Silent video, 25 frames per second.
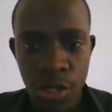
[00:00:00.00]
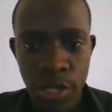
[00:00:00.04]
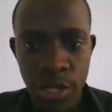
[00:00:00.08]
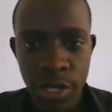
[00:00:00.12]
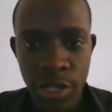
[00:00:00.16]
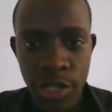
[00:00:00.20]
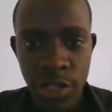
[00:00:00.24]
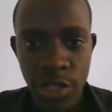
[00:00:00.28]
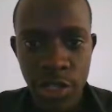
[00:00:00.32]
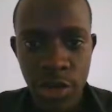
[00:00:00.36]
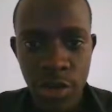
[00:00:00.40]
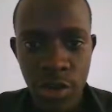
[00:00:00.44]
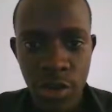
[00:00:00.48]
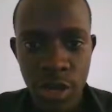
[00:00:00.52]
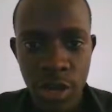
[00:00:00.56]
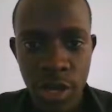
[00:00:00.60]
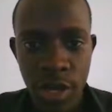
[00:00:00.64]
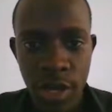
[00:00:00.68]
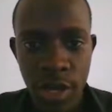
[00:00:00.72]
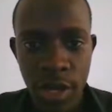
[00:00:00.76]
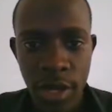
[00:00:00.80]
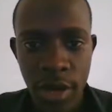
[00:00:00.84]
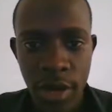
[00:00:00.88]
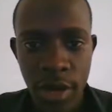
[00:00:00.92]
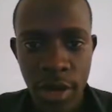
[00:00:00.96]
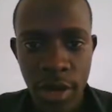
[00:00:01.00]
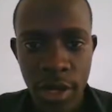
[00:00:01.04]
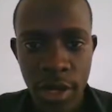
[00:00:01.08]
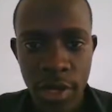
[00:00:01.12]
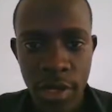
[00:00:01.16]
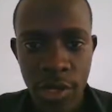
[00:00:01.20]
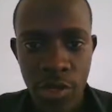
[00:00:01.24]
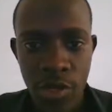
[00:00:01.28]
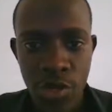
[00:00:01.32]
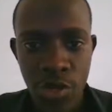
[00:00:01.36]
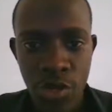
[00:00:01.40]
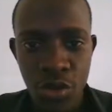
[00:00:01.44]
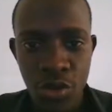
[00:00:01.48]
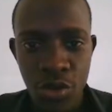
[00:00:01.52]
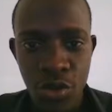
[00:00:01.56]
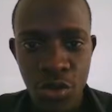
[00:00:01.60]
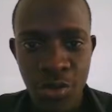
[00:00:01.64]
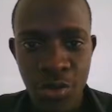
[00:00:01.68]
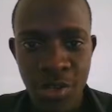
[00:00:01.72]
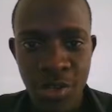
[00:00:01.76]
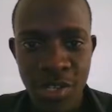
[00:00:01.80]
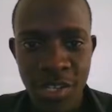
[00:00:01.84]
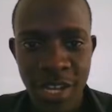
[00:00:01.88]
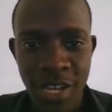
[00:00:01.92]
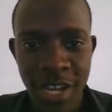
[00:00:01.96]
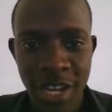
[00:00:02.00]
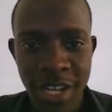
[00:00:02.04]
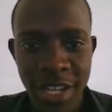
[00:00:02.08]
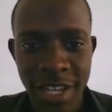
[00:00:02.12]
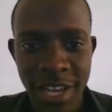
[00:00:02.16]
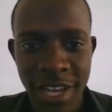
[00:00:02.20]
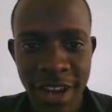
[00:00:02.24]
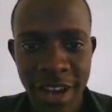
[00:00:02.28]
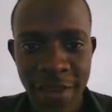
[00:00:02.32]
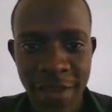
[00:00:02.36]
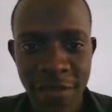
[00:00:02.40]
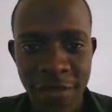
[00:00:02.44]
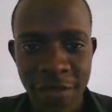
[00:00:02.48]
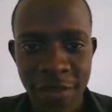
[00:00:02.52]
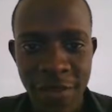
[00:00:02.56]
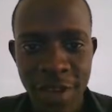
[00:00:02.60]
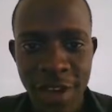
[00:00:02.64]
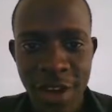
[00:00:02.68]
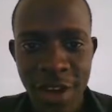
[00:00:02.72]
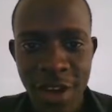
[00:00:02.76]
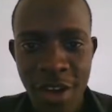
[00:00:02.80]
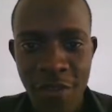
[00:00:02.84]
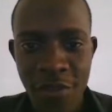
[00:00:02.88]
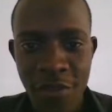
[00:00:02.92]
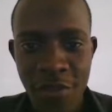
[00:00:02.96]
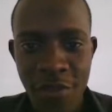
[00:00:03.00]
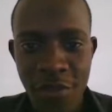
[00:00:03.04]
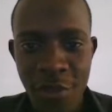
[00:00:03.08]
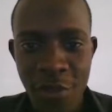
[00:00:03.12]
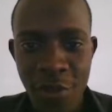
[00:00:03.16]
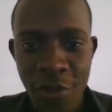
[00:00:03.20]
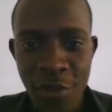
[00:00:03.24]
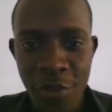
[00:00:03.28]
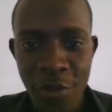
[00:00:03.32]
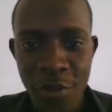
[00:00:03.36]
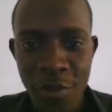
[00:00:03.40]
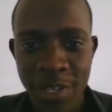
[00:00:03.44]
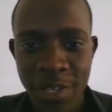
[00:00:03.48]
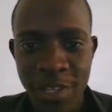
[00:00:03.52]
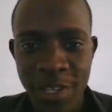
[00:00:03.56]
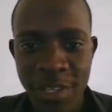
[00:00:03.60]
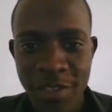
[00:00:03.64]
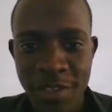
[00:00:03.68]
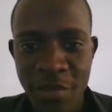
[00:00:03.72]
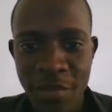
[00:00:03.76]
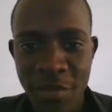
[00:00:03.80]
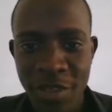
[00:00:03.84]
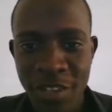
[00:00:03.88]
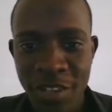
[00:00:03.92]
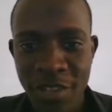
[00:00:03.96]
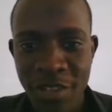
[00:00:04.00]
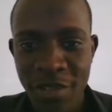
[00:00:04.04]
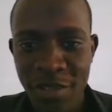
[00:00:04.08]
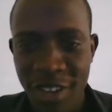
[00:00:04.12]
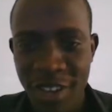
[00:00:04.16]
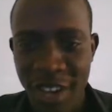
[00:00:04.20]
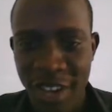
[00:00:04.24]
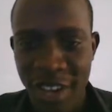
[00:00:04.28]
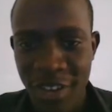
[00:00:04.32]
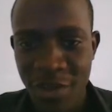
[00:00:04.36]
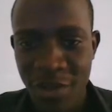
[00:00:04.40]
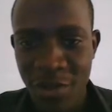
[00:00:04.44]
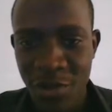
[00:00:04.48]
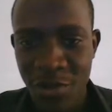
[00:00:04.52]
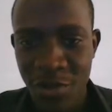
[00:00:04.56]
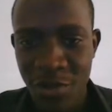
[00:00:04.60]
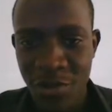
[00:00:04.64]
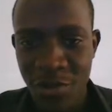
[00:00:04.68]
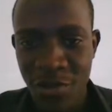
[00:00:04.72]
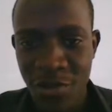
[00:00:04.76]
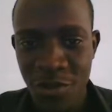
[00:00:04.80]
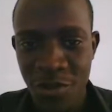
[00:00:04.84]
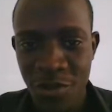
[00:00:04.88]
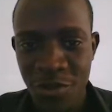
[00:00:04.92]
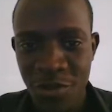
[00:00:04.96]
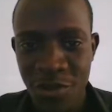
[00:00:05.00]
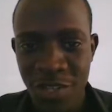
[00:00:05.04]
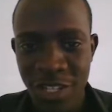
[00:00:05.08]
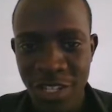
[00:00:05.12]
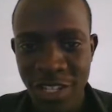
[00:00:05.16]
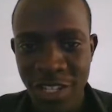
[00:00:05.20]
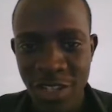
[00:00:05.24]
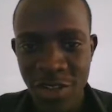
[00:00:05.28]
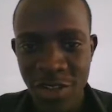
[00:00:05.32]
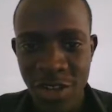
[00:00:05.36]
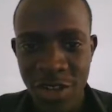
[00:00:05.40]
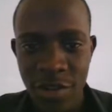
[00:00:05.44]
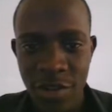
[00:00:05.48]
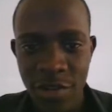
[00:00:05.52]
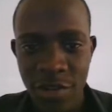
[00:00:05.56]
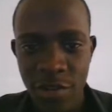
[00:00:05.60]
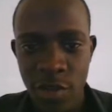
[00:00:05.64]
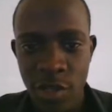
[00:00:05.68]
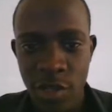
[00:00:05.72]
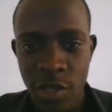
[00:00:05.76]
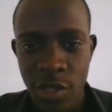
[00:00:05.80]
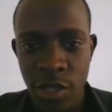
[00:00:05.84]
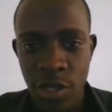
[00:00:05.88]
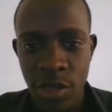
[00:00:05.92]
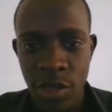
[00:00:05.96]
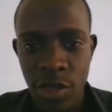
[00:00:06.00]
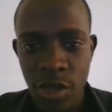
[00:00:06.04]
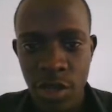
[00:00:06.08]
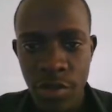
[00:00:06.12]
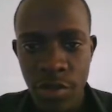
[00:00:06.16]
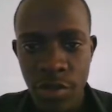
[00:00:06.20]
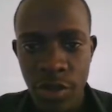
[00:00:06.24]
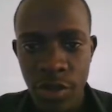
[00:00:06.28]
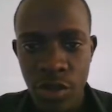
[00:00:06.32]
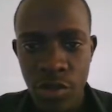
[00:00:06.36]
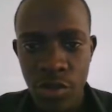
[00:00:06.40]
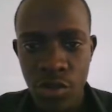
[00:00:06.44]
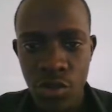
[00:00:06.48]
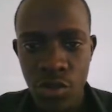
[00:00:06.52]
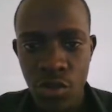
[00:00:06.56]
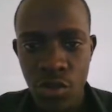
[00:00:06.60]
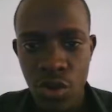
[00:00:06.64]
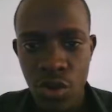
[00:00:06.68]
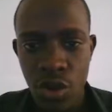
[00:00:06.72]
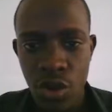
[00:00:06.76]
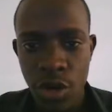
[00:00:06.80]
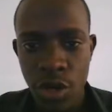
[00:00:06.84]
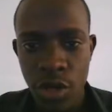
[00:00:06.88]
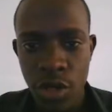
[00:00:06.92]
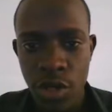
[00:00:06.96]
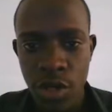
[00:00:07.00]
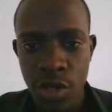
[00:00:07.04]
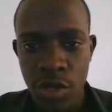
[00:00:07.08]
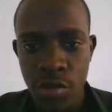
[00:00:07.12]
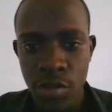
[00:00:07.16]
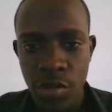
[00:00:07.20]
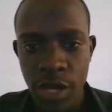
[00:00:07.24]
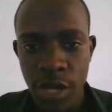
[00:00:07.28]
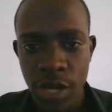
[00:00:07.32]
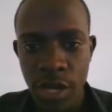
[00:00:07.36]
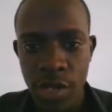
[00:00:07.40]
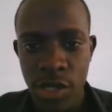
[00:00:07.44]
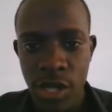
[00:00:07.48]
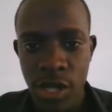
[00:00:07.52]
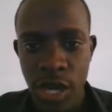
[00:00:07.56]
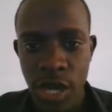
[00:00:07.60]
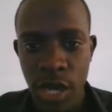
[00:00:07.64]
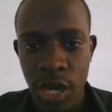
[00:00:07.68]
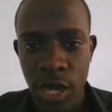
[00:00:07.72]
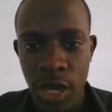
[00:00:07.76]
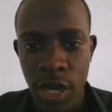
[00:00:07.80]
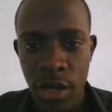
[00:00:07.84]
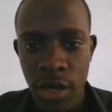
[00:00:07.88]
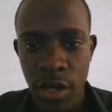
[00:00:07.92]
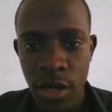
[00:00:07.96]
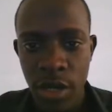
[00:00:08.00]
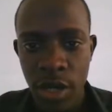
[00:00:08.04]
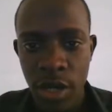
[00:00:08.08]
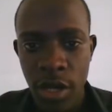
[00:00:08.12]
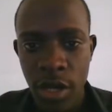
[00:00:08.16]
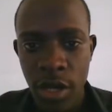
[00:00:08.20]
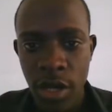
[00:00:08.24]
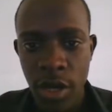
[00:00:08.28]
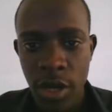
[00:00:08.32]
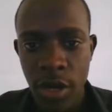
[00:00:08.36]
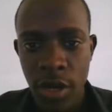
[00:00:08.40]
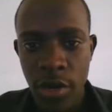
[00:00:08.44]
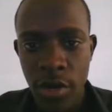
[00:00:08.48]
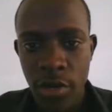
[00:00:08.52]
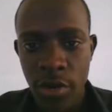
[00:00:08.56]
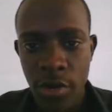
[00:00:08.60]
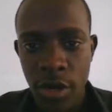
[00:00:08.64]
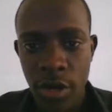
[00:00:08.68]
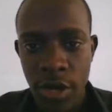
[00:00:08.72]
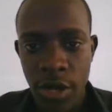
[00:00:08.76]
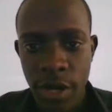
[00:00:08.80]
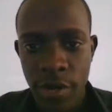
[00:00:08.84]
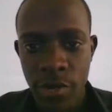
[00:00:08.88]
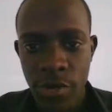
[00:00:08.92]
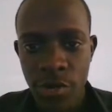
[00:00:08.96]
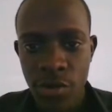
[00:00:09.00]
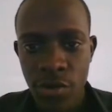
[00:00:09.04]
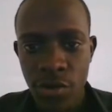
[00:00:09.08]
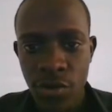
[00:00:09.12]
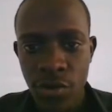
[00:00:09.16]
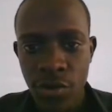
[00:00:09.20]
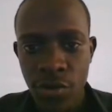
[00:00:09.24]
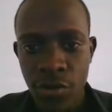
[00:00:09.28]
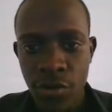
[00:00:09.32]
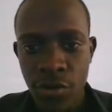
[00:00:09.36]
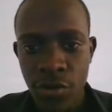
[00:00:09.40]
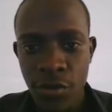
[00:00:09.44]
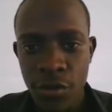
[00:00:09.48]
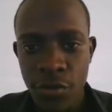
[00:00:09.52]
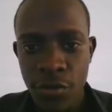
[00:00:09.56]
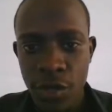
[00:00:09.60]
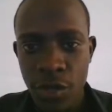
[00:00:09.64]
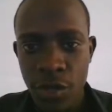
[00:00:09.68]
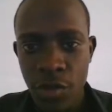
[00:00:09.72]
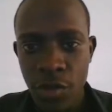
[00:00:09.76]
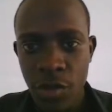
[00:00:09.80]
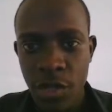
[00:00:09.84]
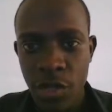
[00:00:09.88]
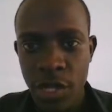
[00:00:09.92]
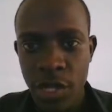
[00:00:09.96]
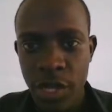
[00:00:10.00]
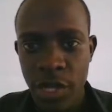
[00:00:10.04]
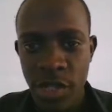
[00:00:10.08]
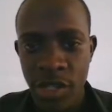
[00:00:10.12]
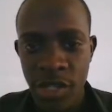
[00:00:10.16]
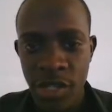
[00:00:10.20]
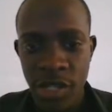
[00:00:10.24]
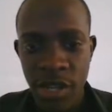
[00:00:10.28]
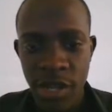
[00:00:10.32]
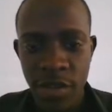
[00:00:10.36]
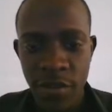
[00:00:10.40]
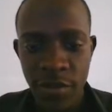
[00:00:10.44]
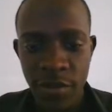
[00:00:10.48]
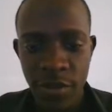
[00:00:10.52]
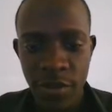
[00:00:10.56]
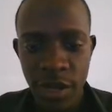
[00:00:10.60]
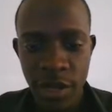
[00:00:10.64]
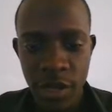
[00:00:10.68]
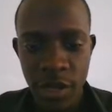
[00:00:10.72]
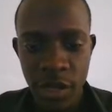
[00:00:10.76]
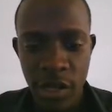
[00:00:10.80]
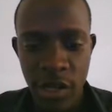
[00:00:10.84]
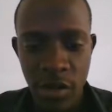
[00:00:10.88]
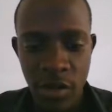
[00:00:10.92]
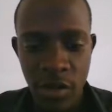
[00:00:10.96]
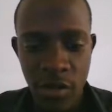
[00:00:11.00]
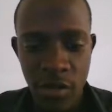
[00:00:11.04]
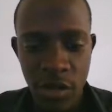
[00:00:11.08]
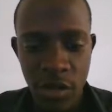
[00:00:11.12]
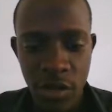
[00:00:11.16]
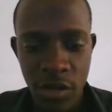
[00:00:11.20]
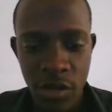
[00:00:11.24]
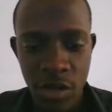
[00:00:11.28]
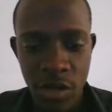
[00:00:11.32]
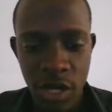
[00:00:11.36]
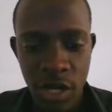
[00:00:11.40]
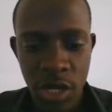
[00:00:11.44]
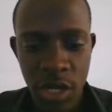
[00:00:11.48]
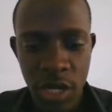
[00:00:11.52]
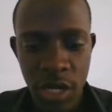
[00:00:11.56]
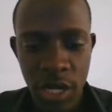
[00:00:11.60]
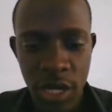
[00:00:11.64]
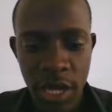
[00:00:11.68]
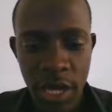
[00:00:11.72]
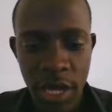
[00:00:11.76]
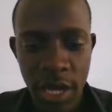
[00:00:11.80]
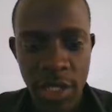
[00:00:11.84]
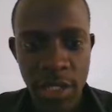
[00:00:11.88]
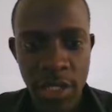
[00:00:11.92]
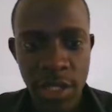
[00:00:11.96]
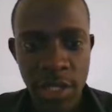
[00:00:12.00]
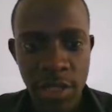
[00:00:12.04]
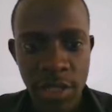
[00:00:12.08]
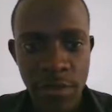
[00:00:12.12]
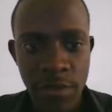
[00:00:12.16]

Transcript: and check where the error is. So we basically have from the space React hook. Let's try to fix this. I'm going to correct this name, React hook form, and when I save and head over to our client, in